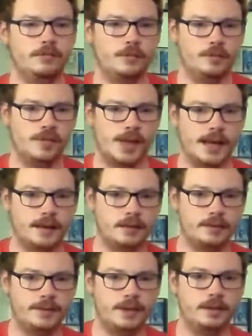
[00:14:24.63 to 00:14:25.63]
for Zach
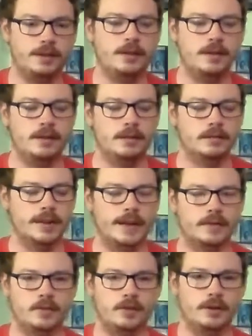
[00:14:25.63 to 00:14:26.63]
LaVine
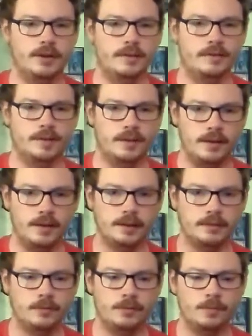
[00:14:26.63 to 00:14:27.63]
last year against the
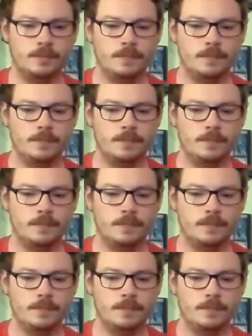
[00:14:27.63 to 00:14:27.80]
Kings,